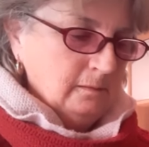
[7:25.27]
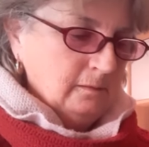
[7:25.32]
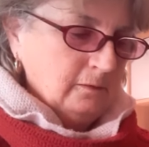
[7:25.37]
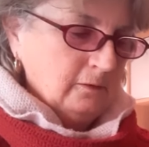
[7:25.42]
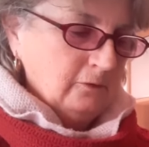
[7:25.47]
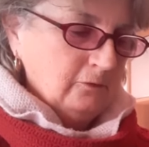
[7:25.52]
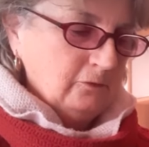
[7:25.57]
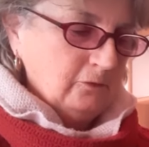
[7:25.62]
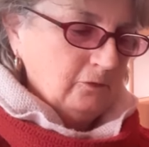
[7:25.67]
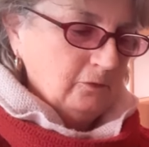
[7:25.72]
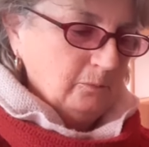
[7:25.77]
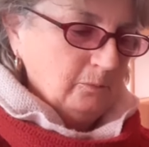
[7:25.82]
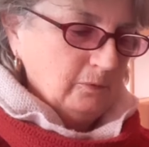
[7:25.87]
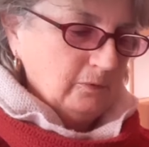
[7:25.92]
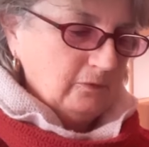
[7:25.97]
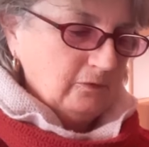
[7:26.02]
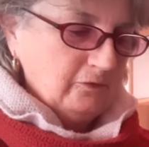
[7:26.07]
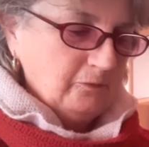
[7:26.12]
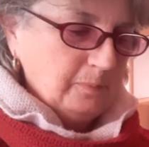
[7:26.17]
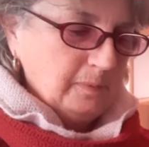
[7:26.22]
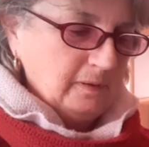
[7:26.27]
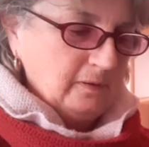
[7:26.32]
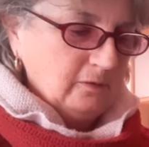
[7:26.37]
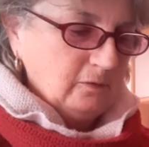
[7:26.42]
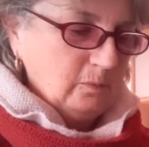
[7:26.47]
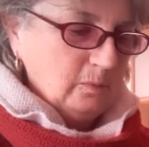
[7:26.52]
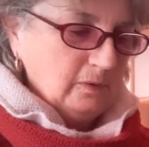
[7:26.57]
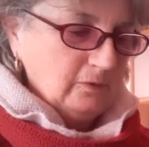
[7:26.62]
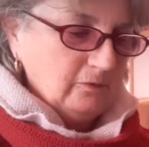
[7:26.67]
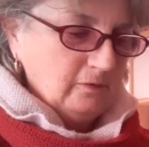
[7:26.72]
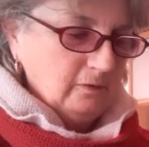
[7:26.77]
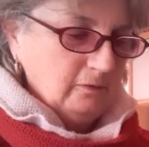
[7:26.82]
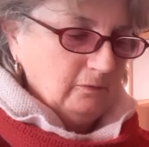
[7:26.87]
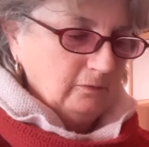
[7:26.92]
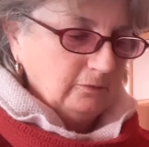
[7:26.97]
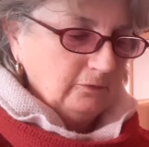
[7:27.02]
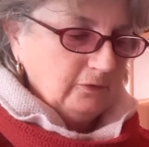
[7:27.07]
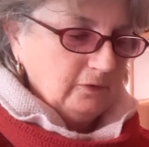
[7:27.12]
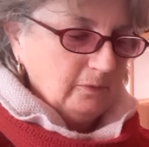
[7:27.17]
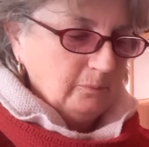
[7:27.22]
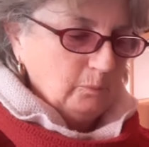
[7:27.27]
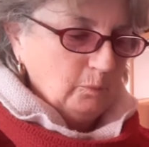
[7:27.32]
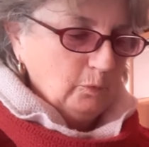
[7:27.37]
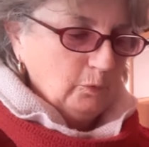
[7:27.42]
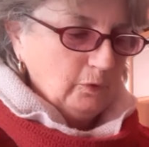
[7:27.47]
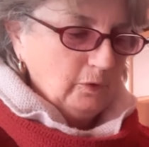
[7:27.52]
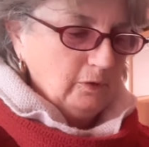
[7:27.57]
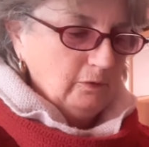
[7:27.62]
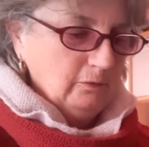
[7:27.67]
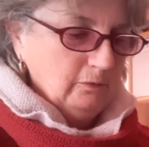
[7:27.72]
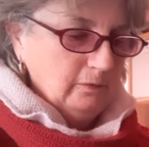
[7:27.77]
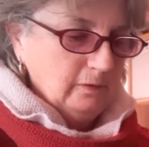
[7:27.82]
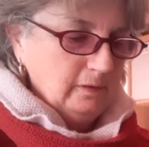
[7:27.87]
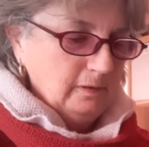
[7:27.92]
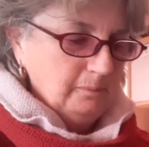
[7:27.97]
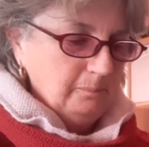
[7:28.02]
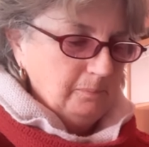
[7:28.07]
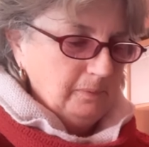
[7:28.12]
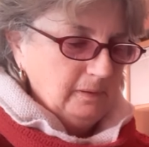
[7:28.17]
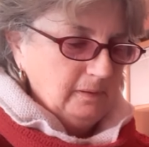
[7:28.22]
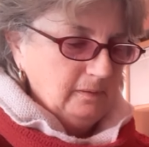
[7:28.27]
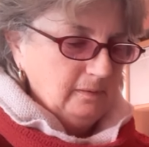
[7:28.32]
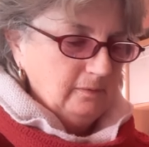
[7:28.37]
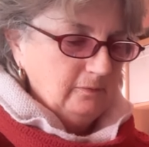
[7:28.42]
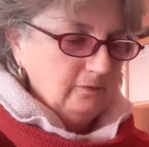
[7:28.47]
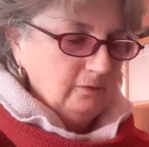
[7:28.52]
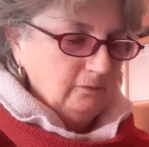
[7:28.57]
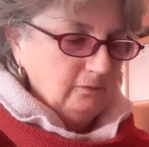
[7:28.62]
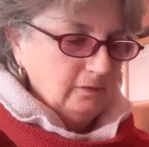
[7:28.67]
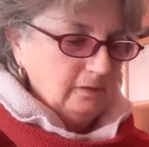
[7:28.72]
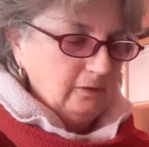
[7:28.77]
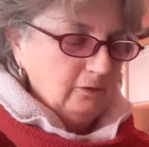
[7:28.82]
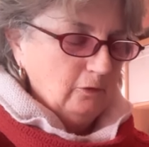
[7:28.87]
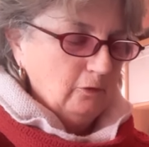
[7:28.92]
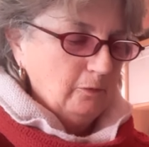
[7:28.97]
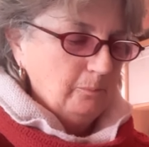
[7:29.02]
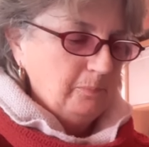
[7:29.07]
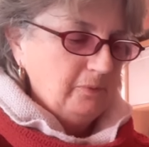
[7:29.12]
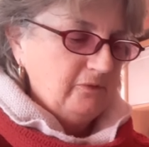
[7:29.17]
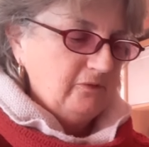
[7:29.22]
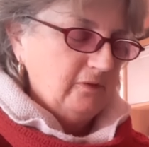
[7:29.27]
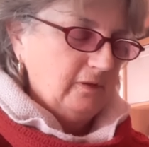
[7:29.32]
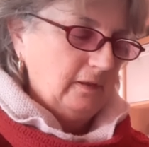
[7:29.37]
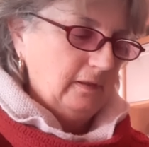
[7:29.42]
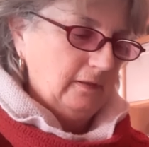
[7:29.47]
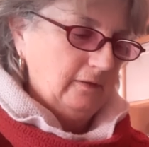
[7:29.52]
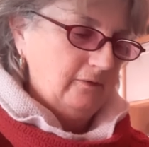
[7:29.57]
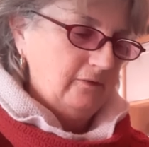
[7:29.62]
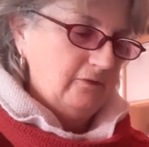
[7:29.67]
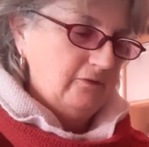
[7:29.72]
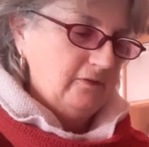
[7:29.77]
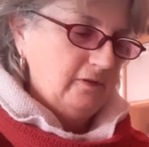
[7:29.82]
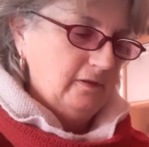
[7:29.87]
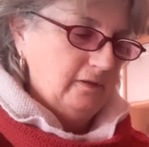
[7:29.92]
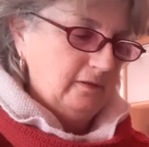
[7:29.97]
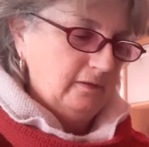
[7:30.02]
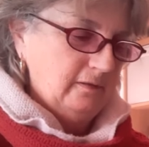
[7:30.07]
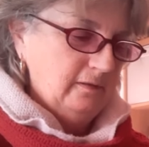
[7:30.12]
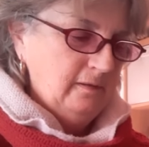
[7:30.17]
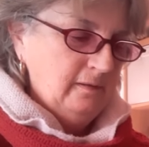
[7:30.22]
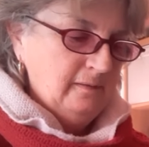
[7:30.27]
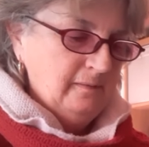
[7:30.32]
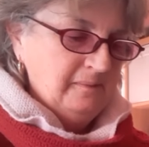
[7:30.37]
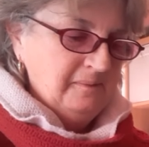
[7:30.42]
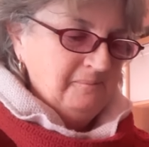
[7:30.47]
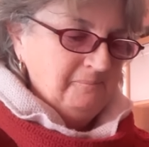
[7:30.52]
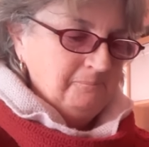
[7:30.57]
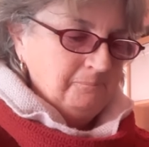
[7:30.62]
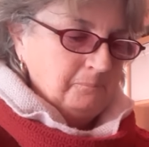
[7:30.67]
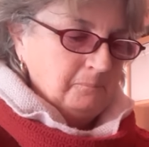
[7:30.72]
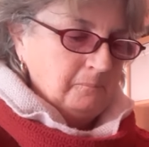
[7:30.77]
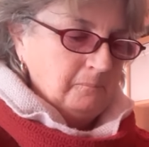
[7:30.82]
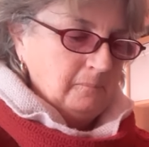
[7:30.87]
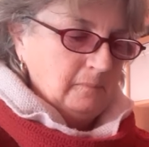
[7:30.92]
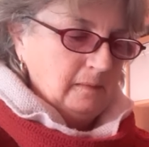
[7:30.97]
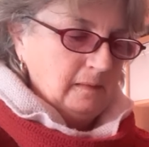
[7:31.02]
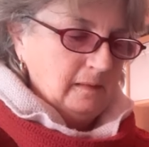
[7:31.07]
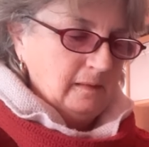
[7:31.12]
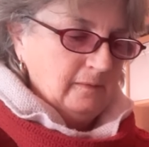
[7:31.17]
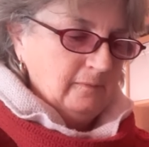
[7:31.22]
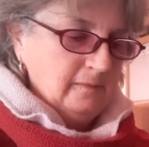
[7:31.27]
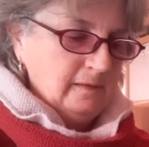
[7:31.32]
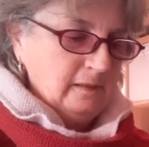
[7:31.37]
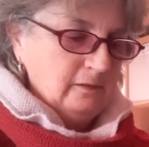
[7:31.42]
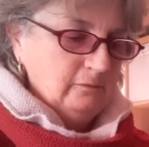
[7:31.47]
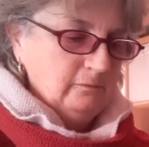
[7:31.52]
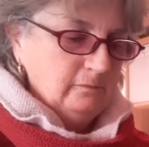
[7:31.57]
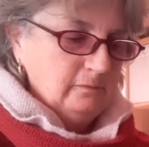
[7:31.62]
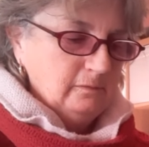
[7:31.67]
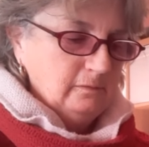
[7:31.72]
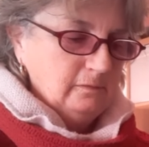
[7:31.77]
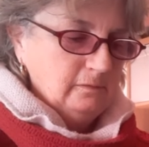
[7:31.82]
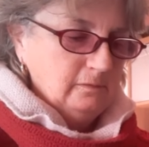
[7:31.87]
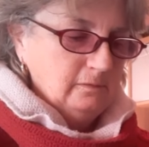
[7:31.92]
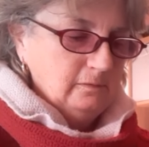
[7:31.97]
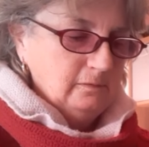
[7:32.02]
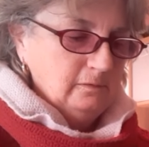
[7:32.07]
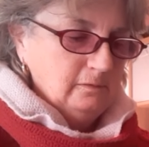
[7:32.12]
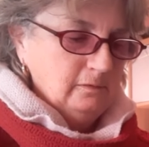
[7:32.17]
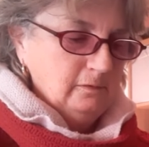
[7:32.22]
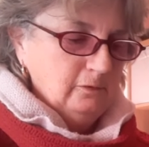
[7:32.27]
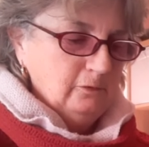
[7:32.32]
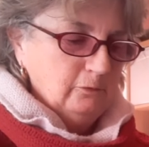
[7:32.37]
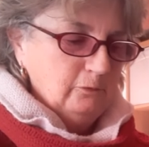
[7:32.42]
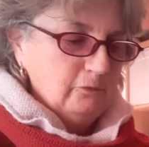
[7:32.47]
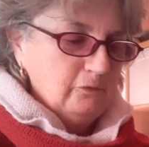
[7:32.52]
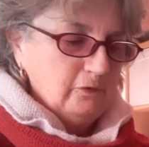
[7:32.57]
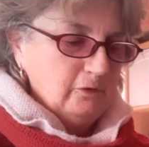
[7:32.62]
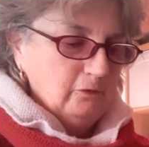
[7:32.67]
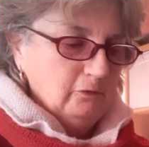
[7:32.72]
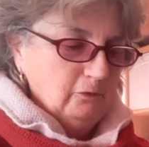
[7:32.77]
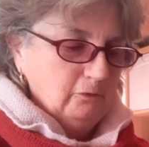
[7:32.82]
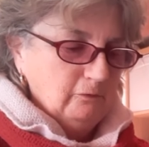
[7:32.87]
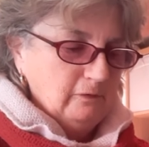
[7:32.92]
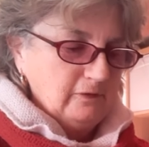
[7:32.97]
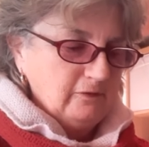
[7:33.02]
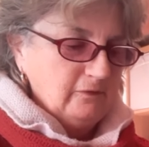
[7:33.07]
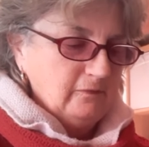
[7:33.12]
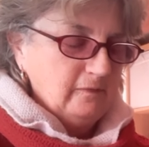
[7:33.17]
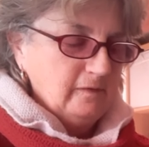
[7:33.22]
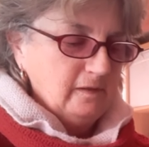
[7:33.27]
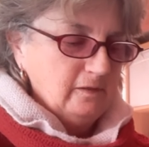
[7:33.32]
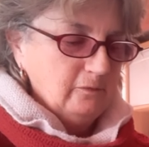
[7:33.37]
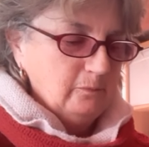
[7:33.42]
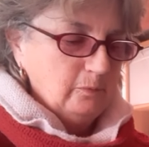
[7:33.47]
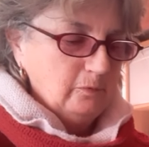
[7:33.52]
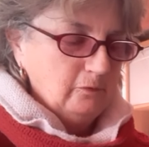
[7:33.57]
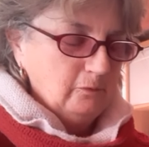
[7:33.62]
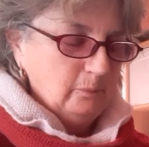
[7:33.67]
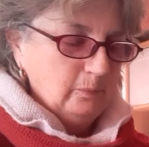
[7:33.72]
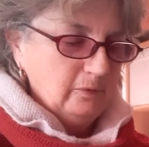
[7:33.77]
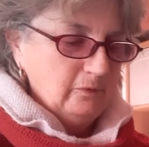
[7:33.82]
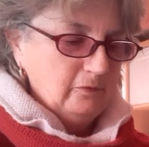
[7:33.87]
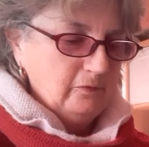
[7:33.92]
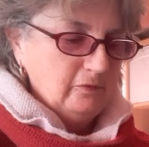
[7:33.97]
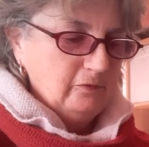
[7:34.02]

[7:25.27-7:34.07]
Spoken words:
because you don't want to spend quite a long time working on a bead and on a particular design and then lose it all right at the end with